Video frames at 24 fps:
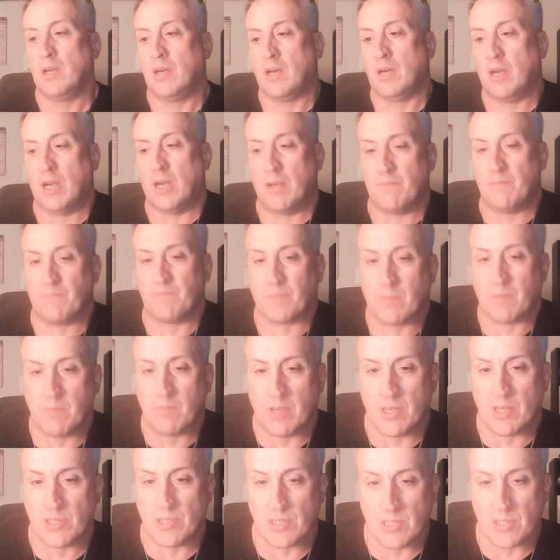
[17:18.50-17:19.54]
um,
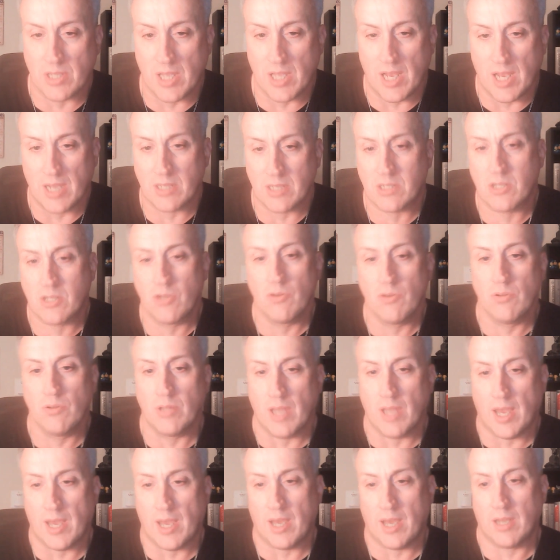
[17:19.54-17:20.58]
because there's a lot to
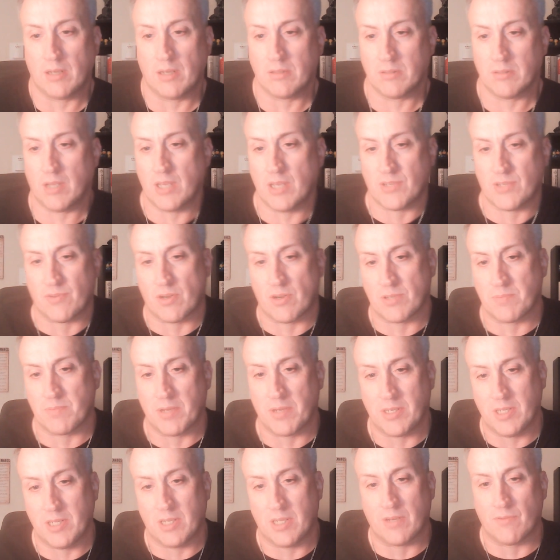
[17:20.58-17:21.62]
that as far as my
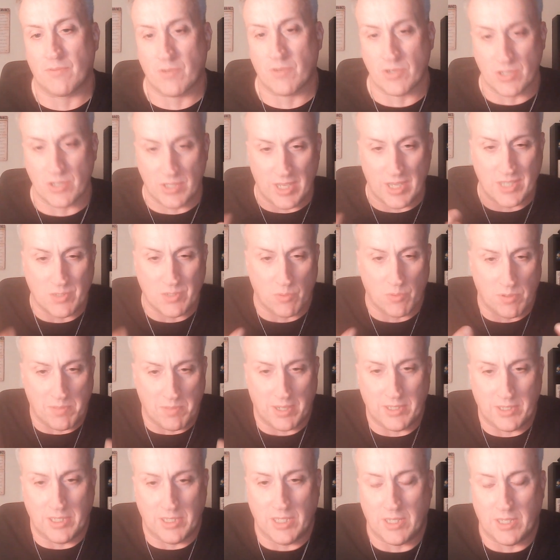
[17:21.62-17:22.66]
deconversion. That's where
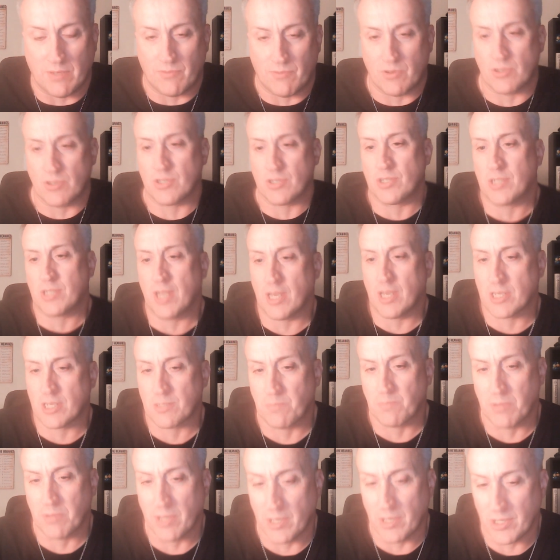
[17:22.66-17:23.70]
my deconversion takes
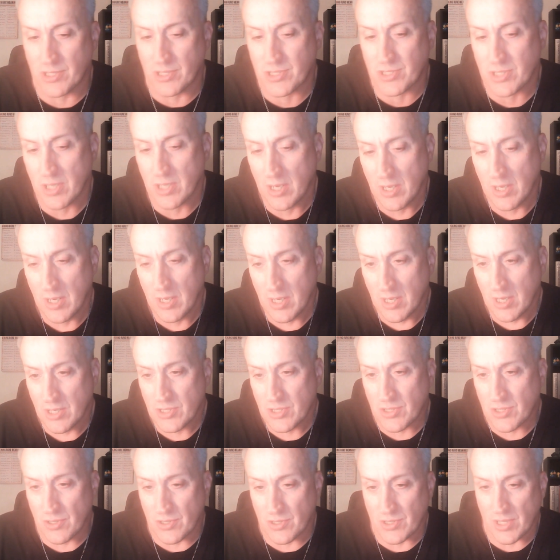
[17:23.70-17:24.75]
place.
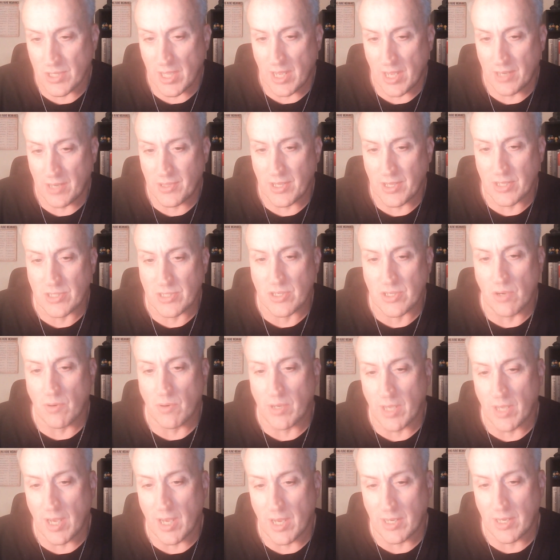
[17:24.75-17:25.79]
So there's a lot of things
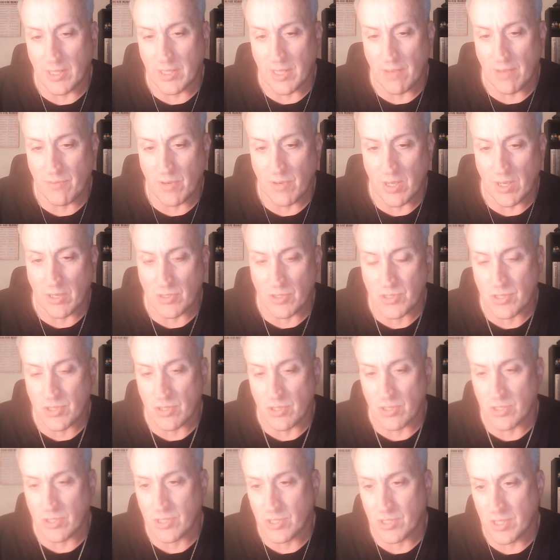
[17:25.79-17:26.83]
going on in that final
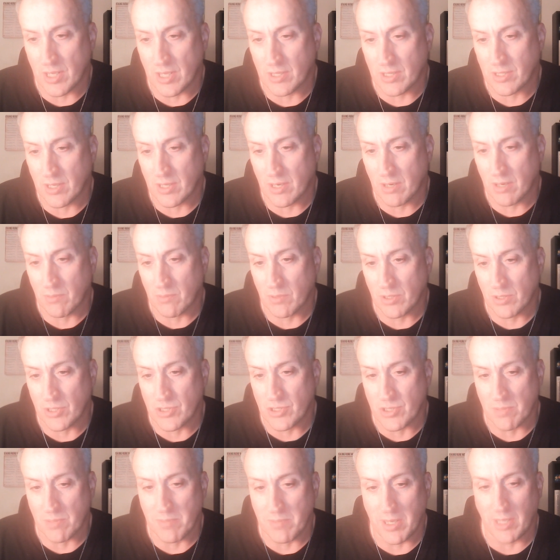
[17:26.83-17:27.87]
church that are really
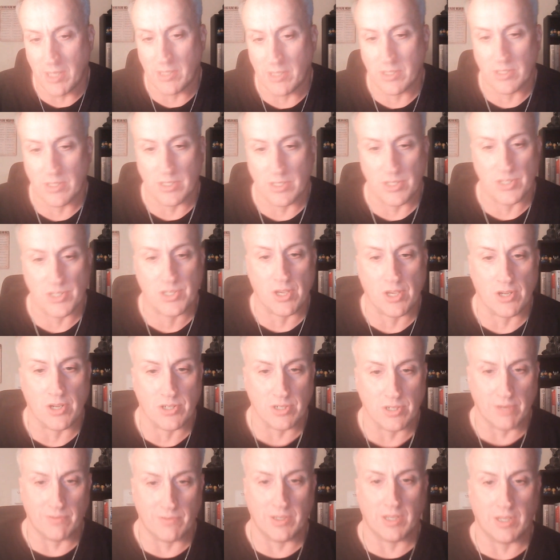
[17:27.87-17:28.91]
germane to the
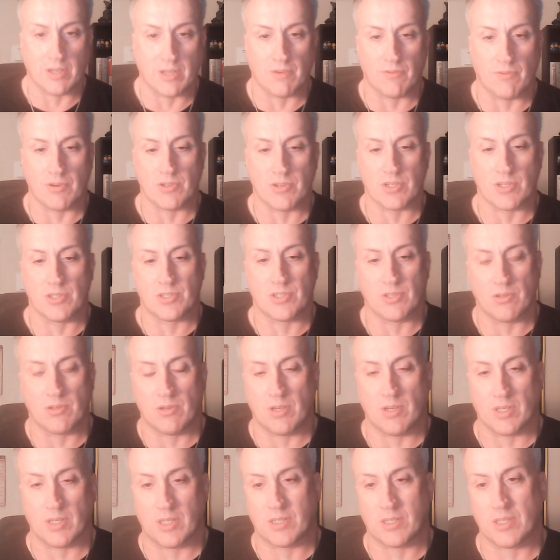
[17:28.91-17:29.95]
discussion of deconversion. So
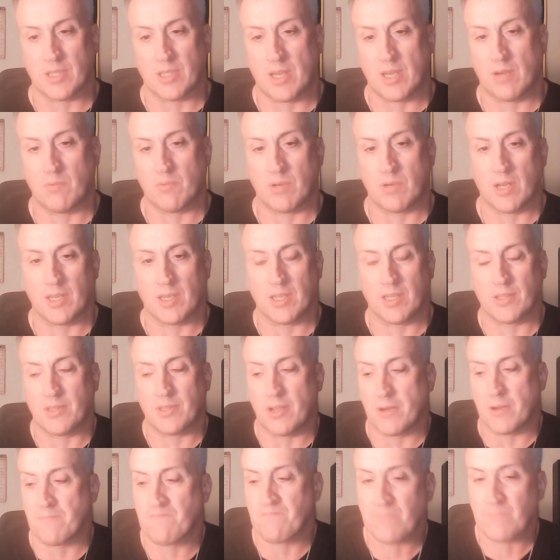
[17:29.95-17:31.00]
I'll get to that when I get
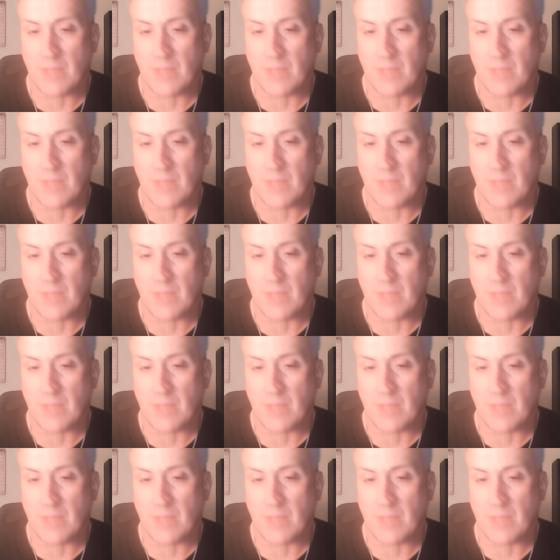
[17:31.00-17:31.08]
there.